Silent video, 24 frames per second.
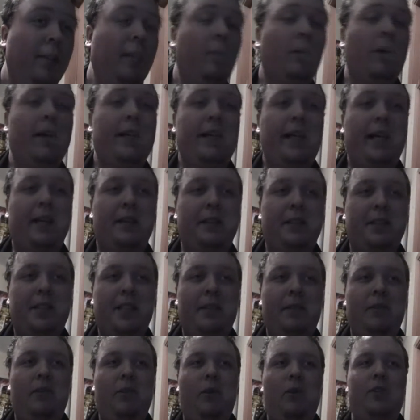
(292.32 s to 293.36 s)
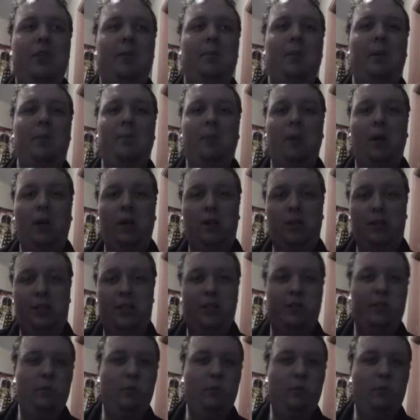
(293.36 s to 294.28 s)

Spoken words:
anyway, yeah, this kid grows up on Mars.